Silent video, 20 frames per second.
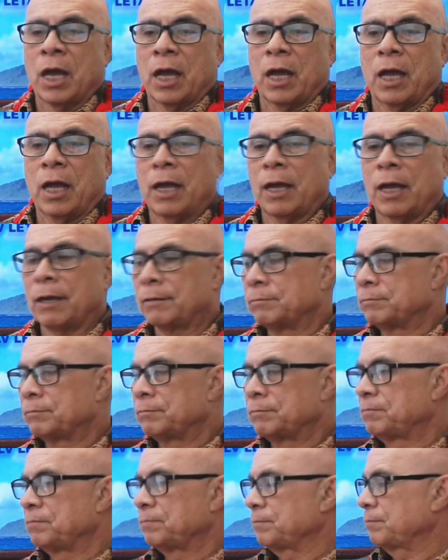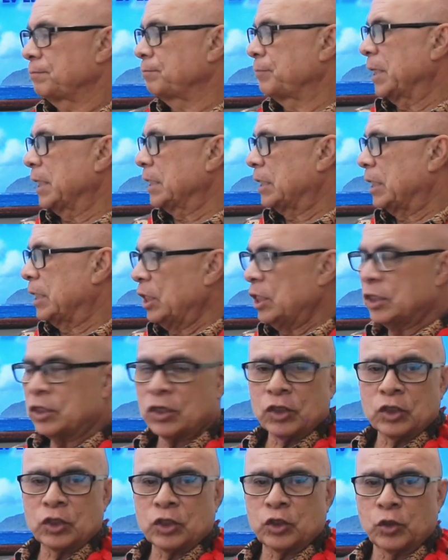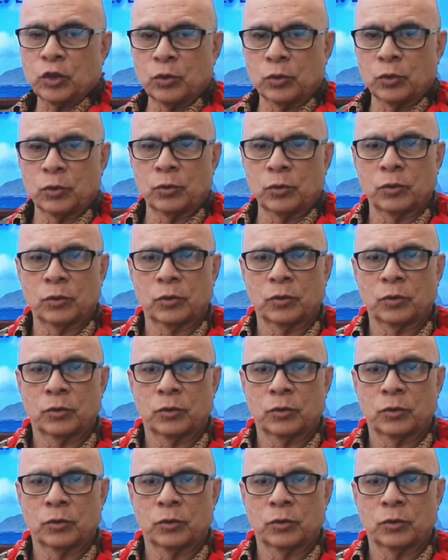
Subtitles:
But these are the two.